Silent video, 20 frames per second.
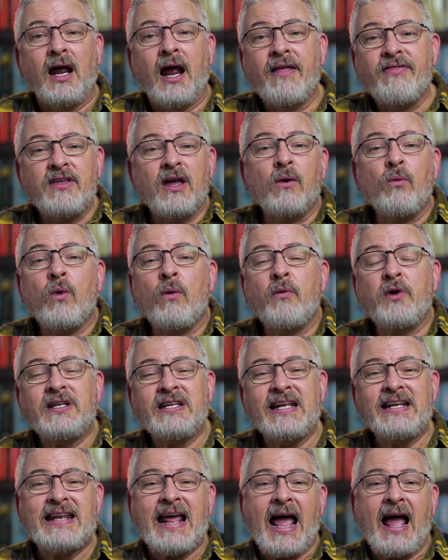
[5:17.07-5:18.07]
And then when we
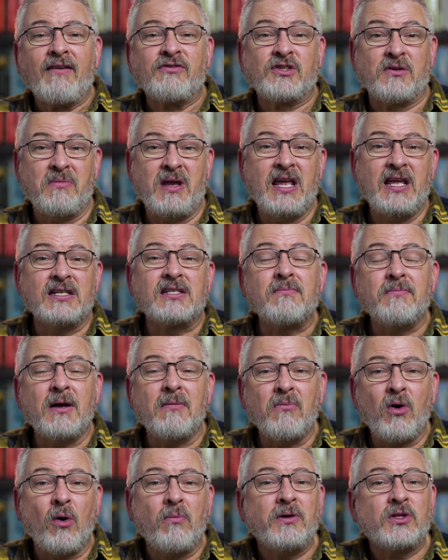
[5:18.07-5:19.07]
need to have some
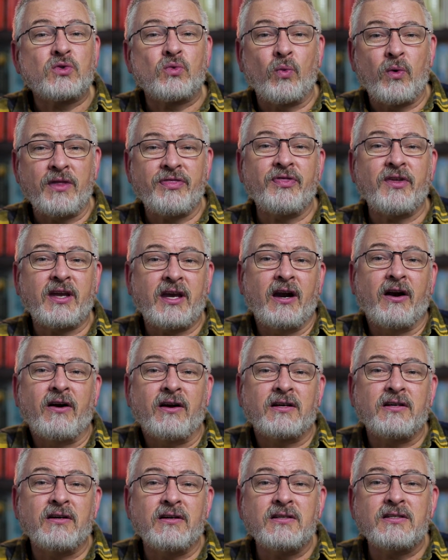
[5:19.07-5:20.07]
intimate moments with the
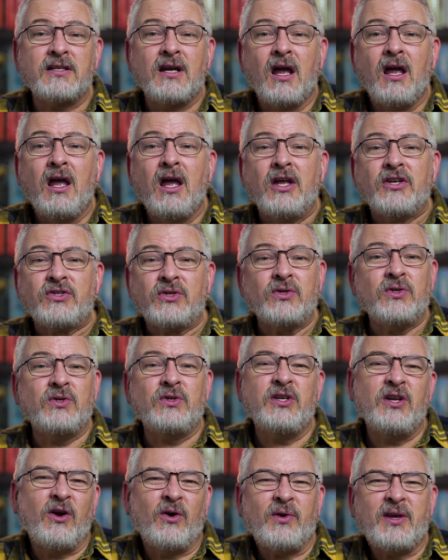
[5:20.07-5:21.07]
characters, to,
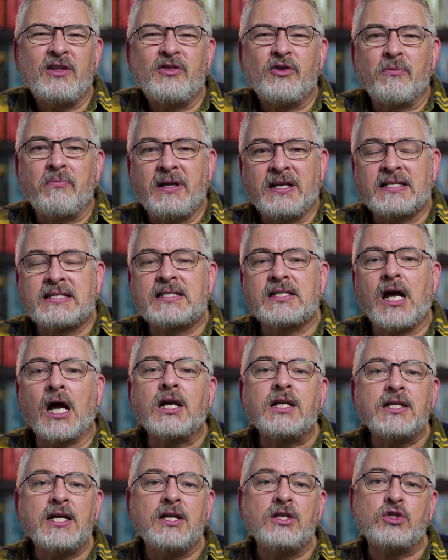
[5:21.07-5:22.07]
you know, either be
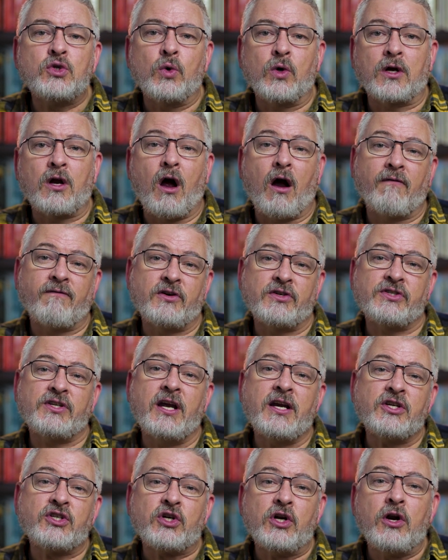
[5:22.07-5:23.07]
sucked into a
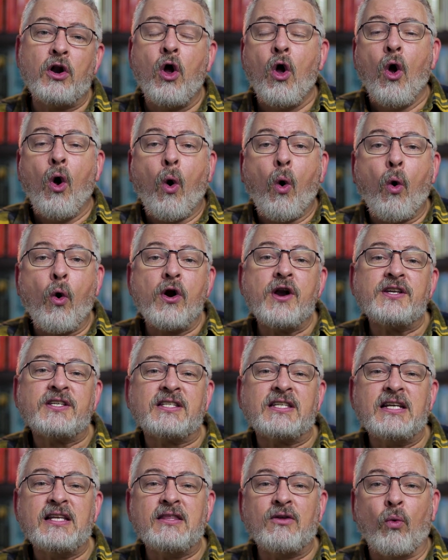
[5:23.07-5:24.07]
conversation or to
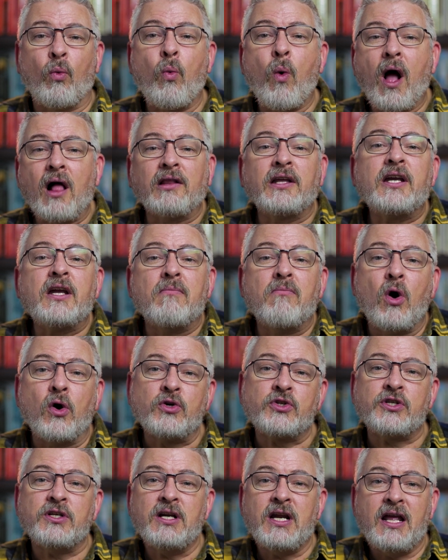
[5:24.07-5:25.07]
see the welling
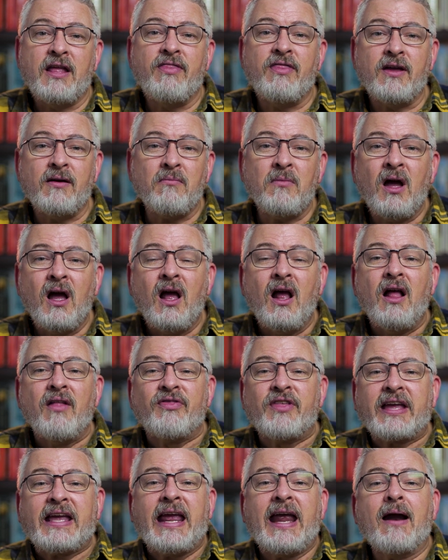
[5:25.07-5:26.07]
emotion in them,
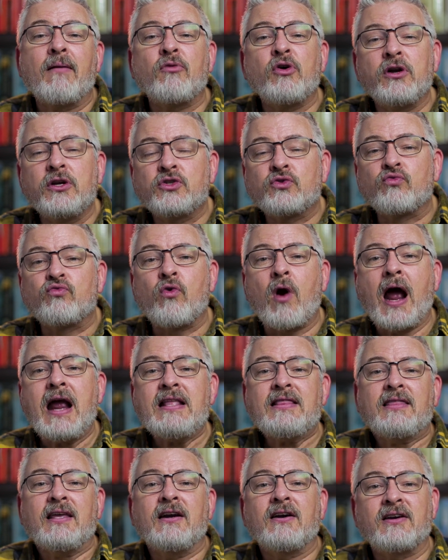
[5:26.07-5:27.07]
the camera is
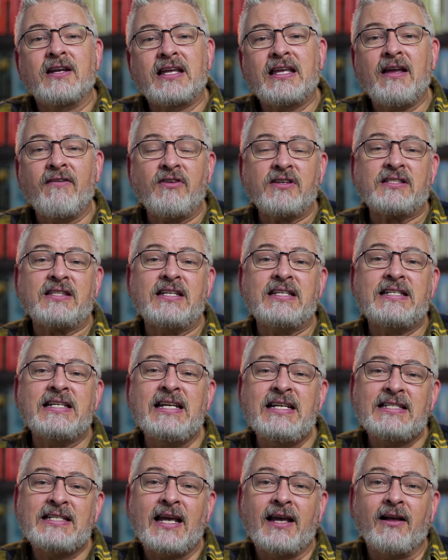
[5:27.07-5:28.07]
right there to give us the
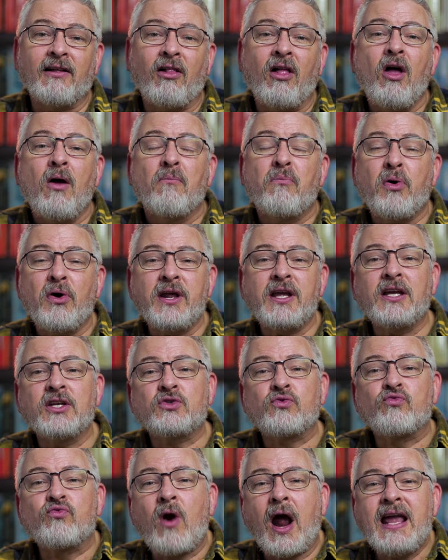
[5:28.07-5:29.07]
detail, putting
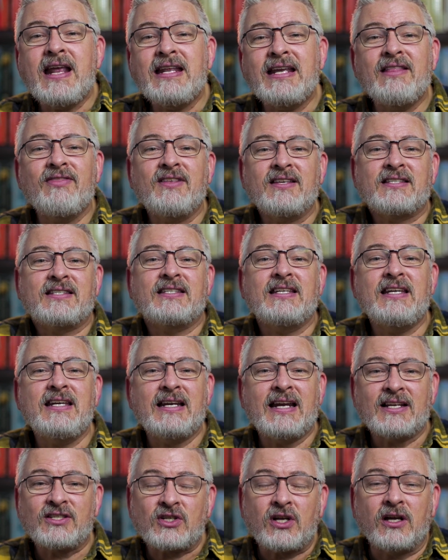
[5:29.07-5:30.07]
us right in the
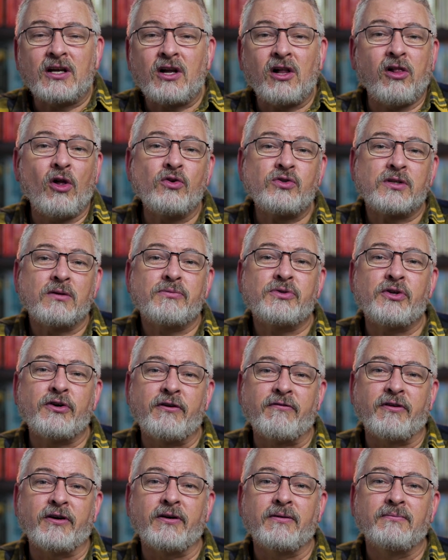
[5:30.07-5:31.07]
scene as a close
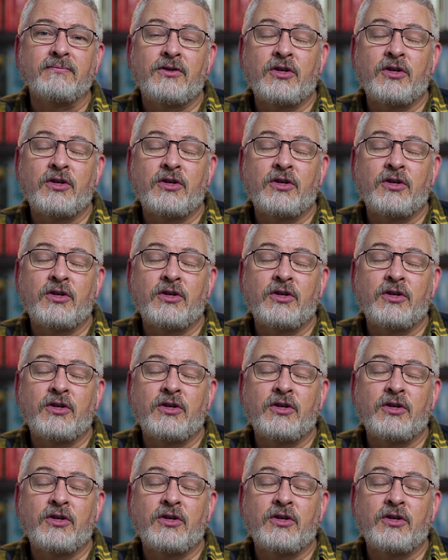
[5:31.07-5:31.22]
observer.